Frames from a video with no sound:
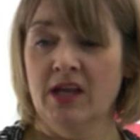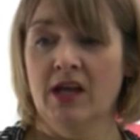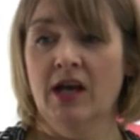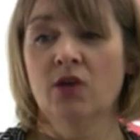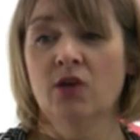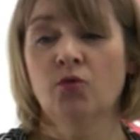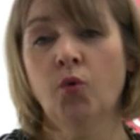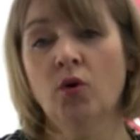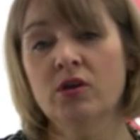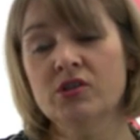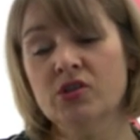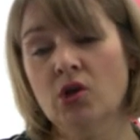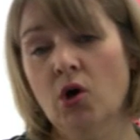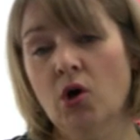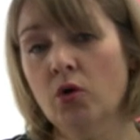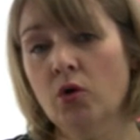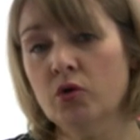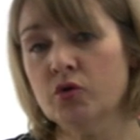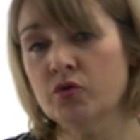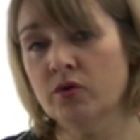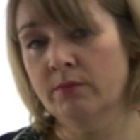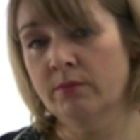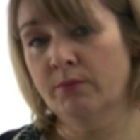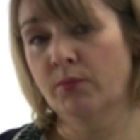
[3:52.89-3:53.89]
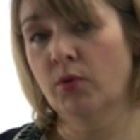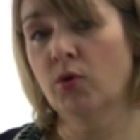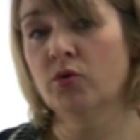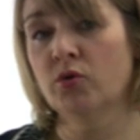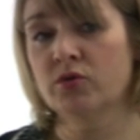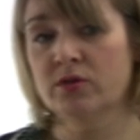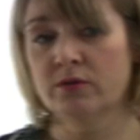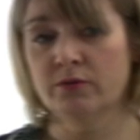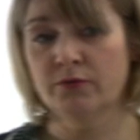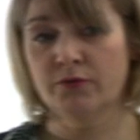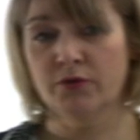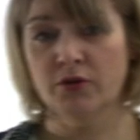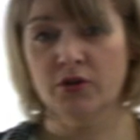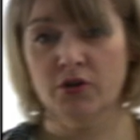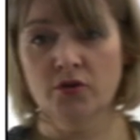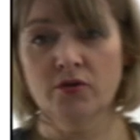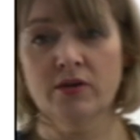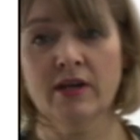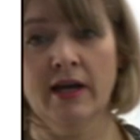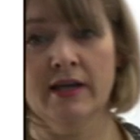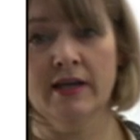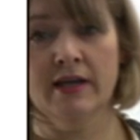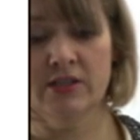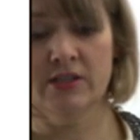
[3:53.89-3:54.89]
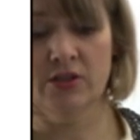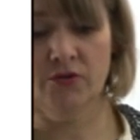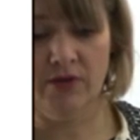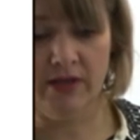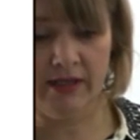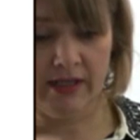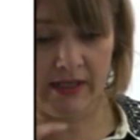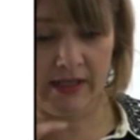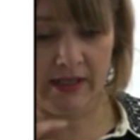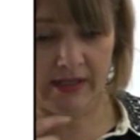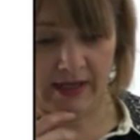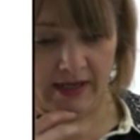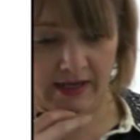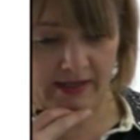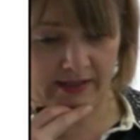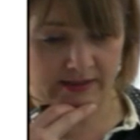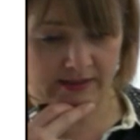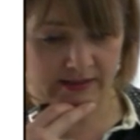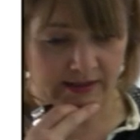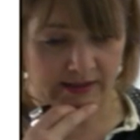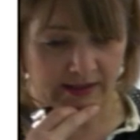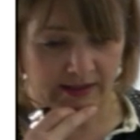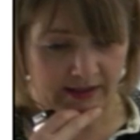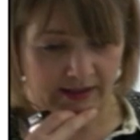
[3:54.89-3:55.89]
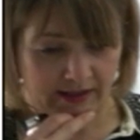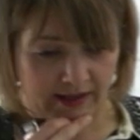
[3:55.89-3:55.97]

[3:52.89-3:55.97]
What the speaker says: And what's also important for you guys to recognise,